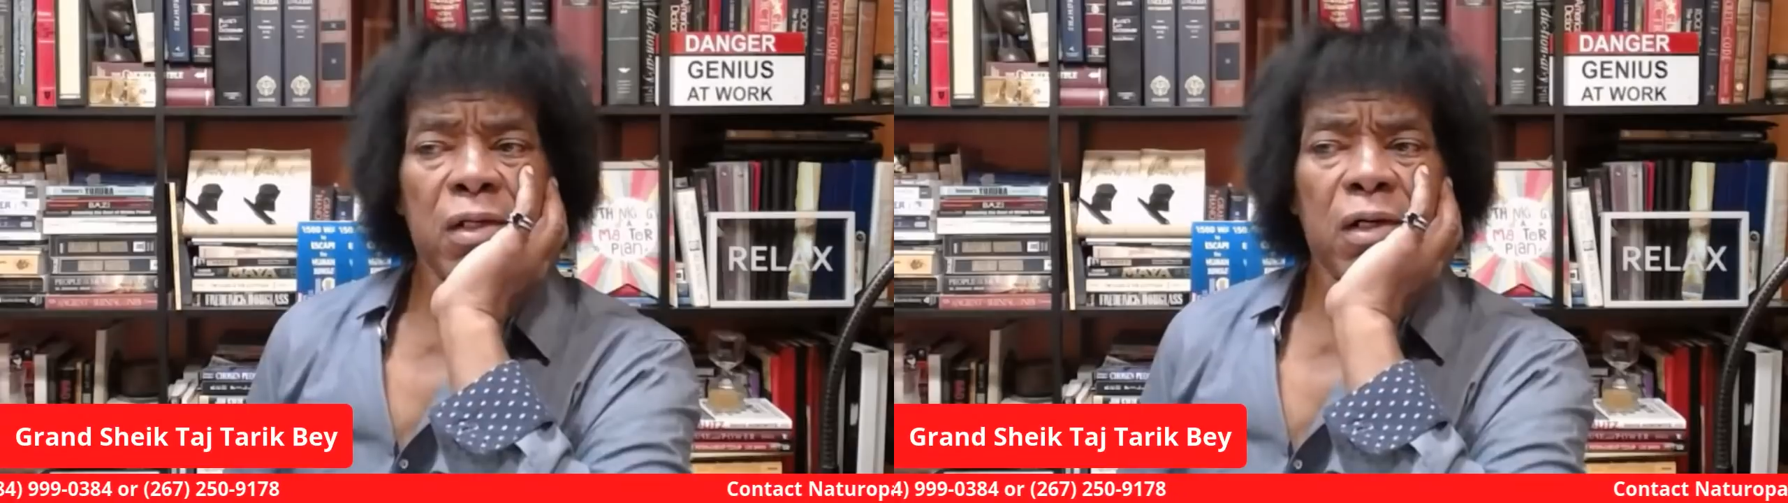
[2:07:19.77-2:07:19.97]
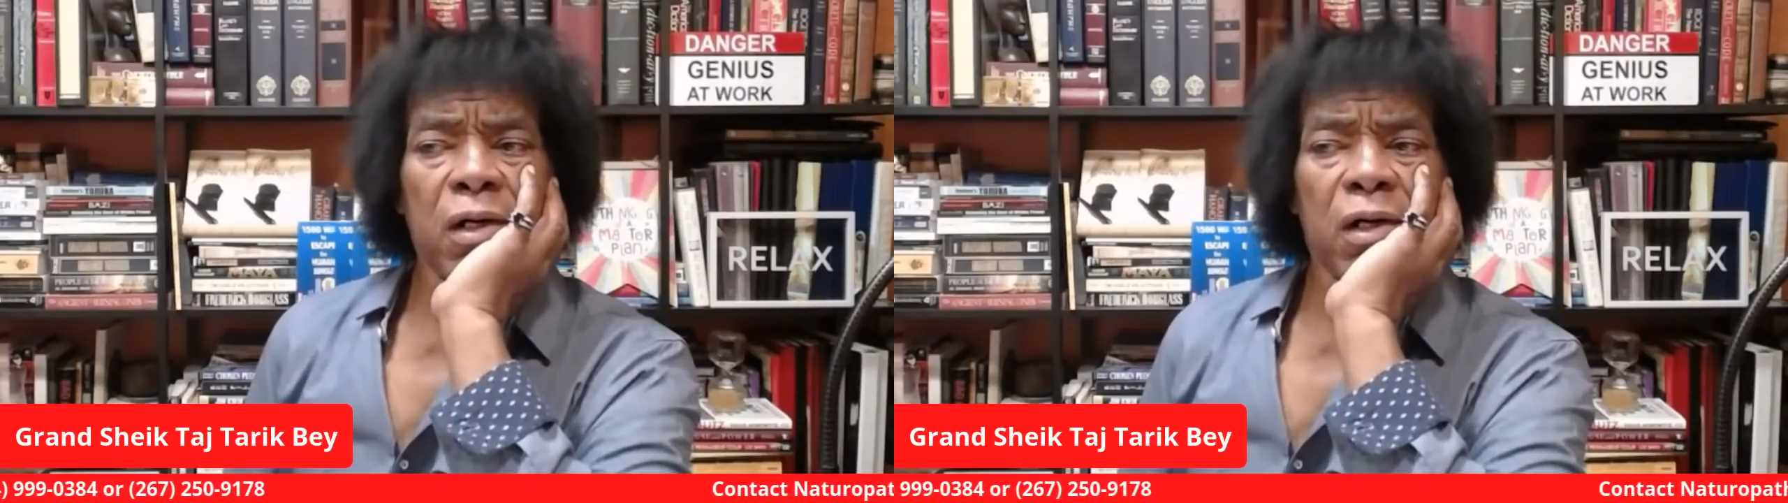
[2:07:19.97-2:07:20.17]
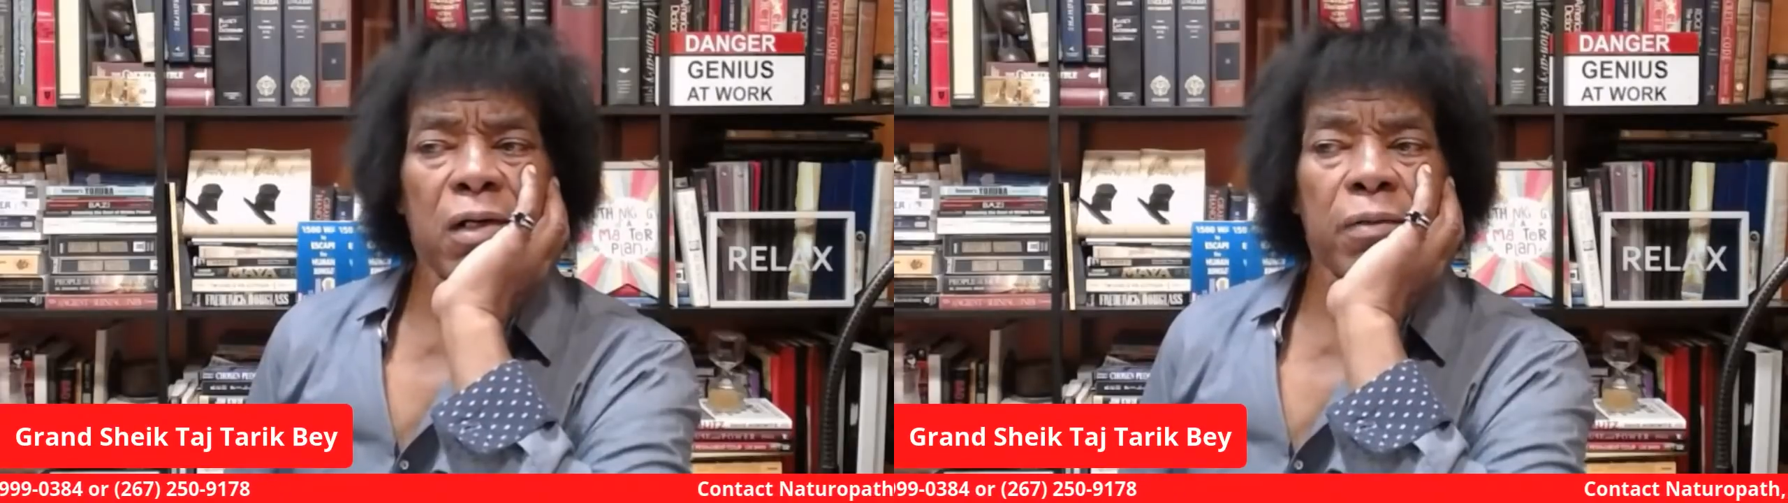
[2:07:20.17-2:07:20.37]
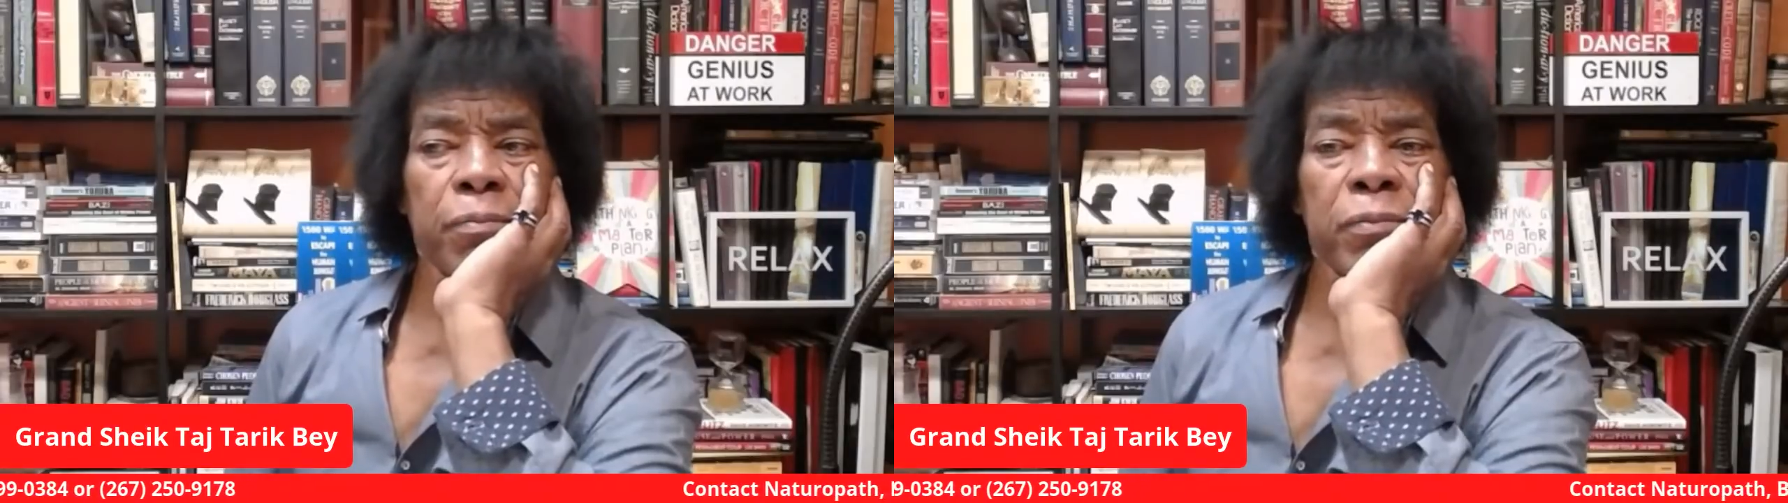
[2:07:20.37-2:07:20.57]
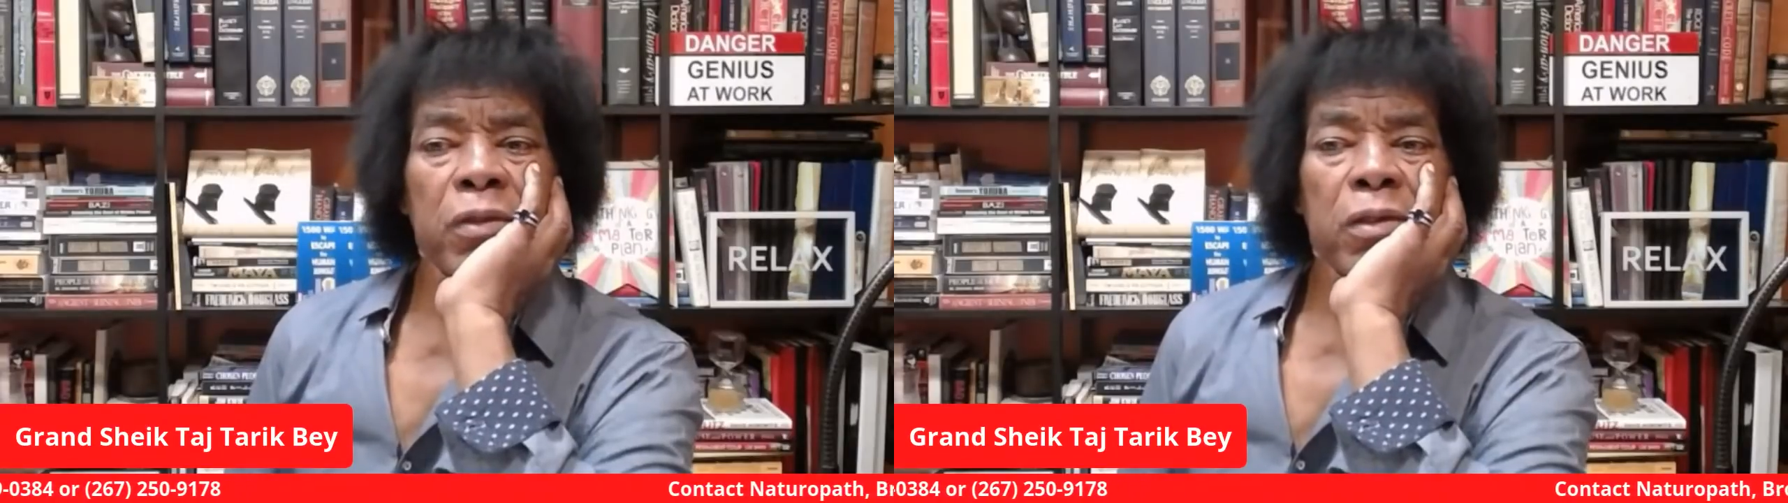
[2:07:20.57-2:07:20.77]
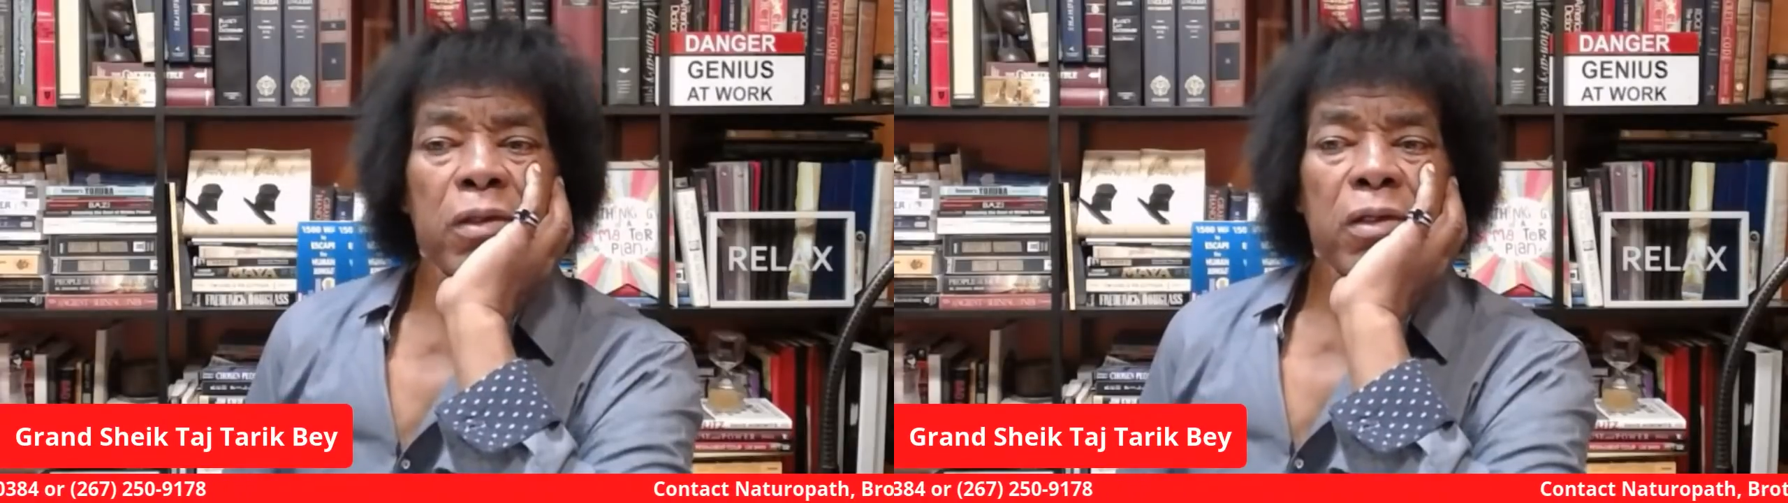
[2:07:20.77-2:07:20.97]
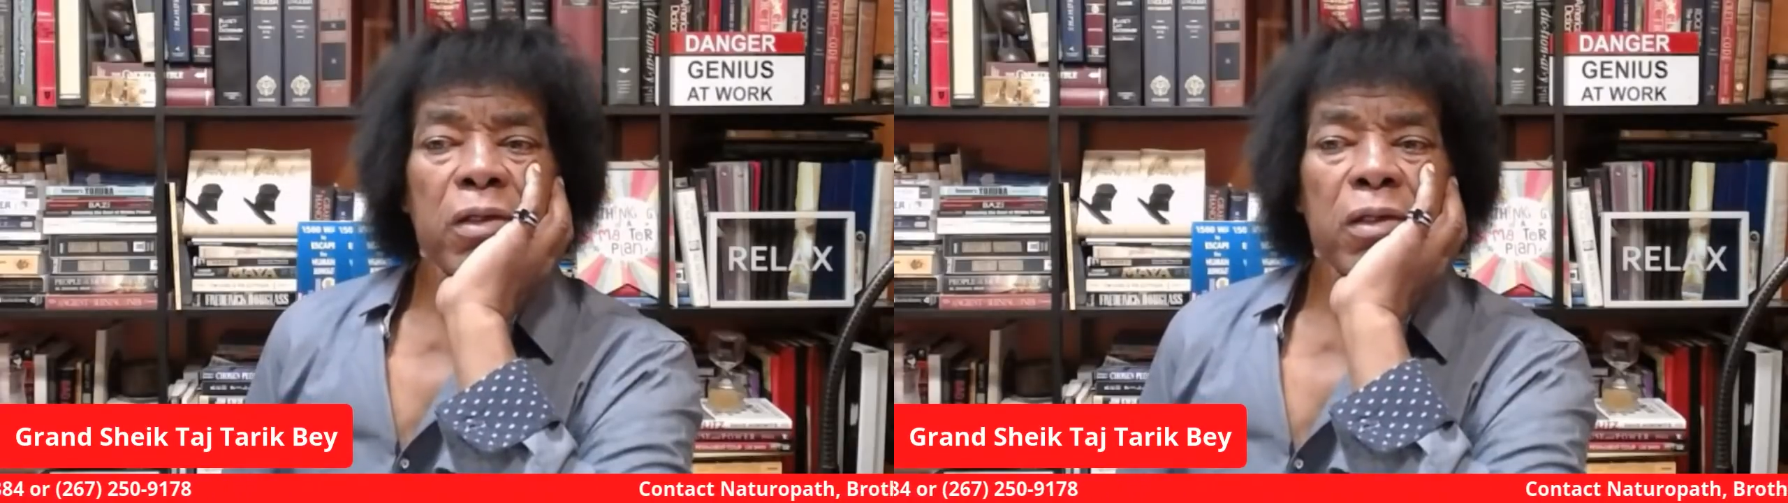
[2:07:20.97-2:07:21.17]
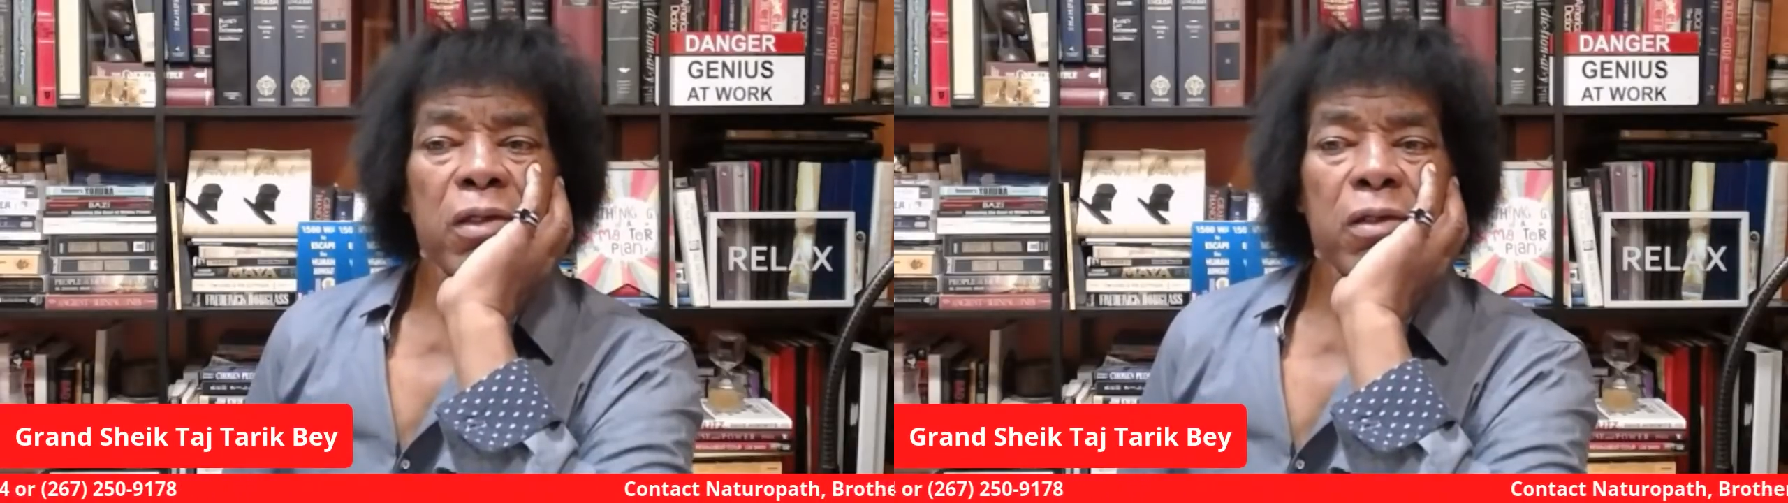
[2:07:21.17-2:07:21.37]
What
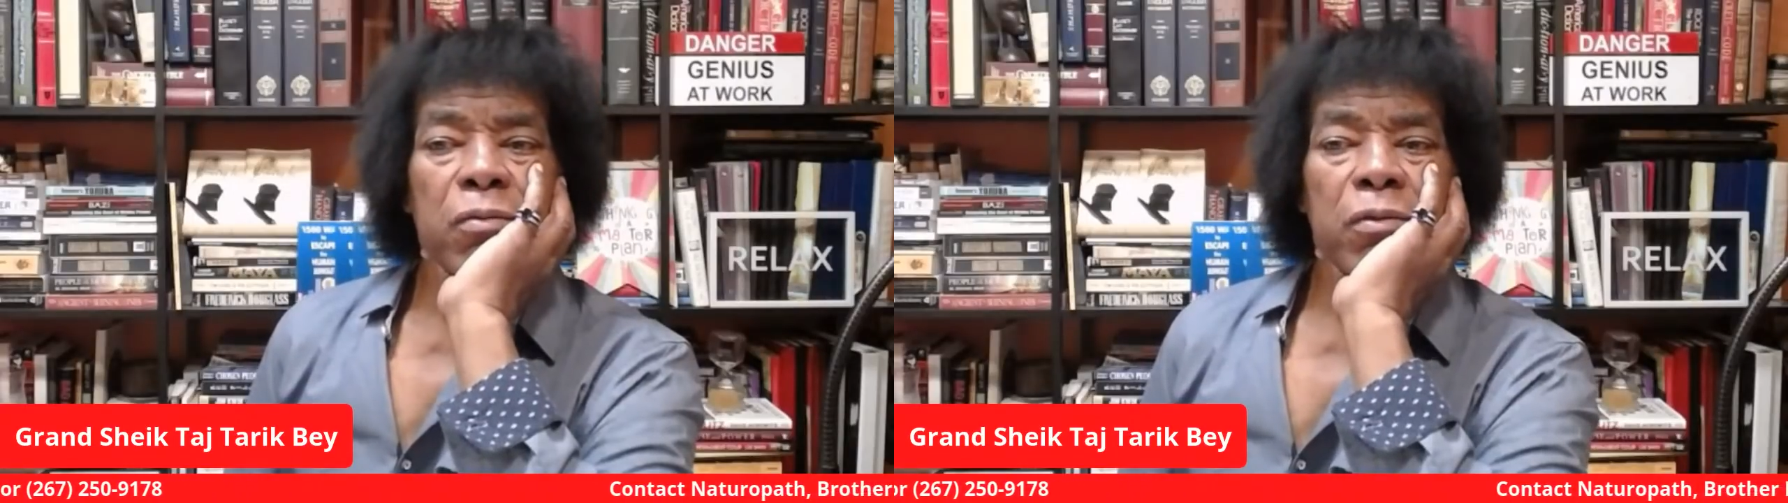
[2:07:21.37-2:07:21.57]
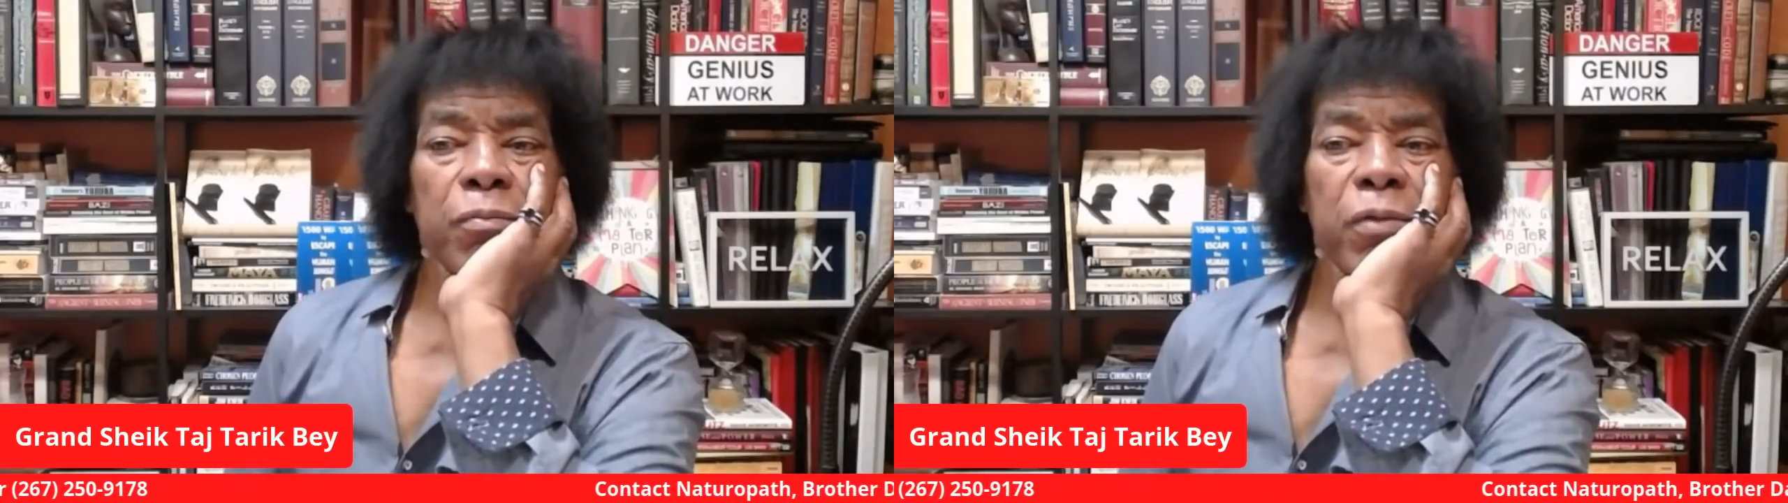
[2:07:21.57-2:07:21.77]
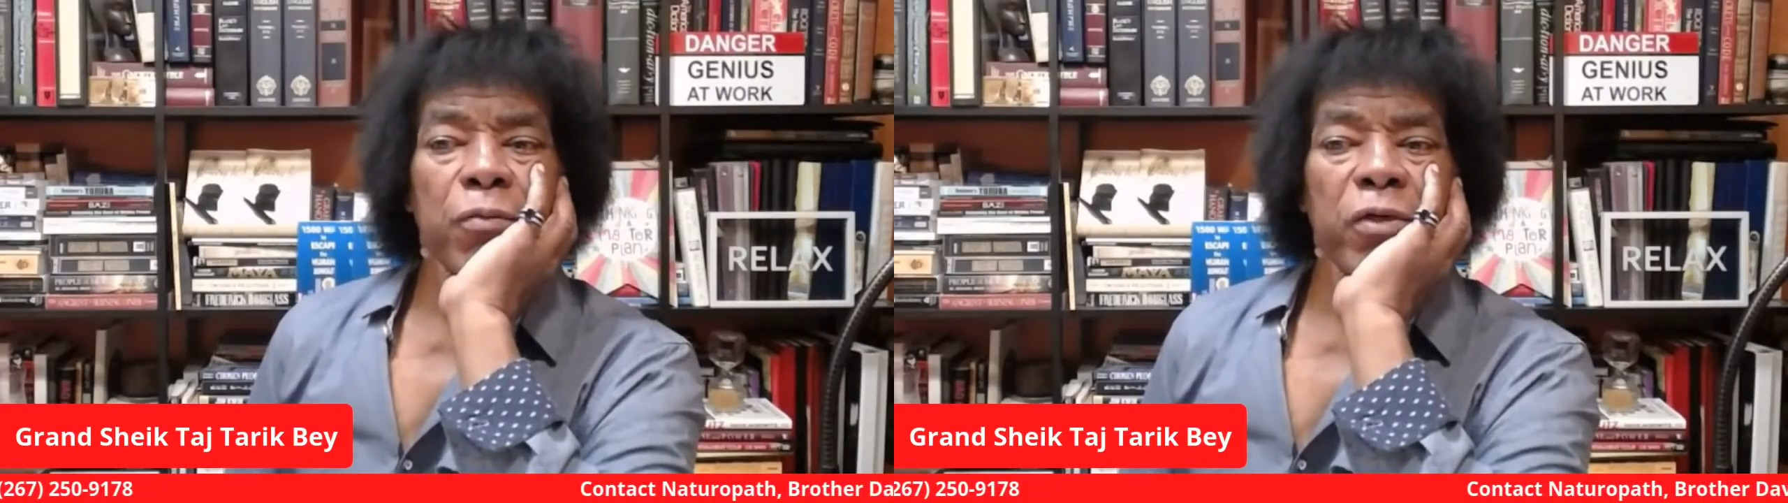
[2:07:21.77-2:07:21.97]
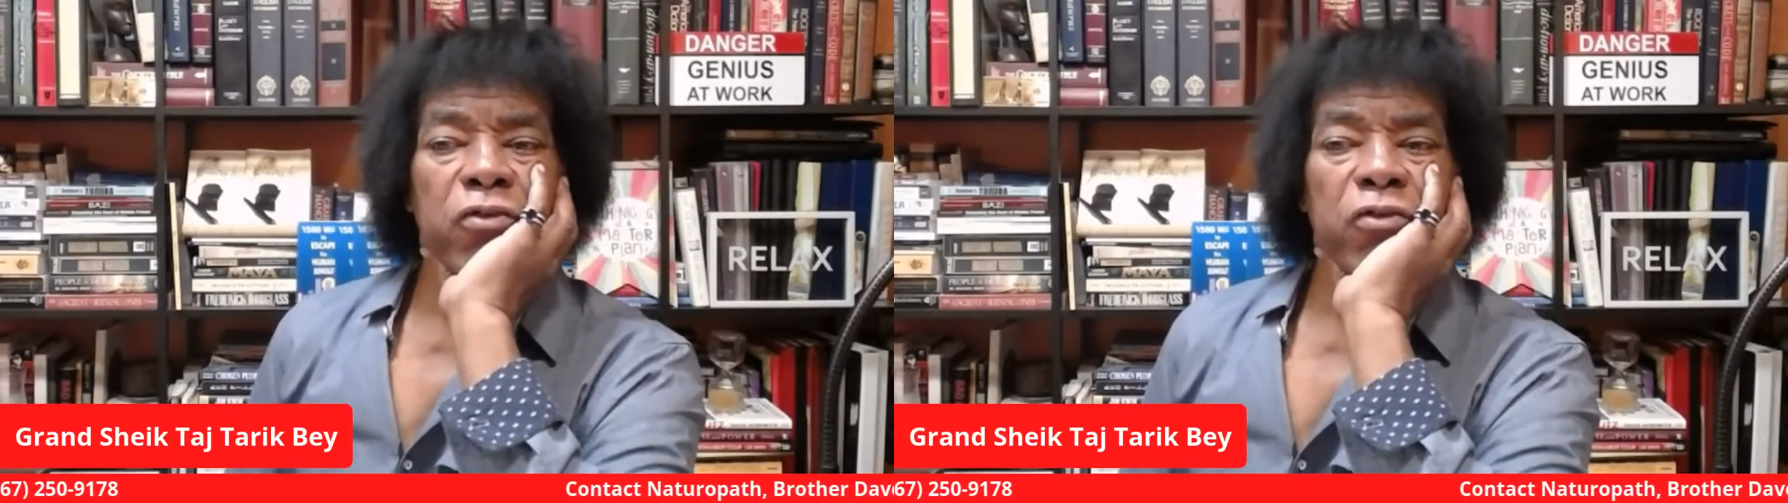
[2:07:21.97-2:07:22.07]
we're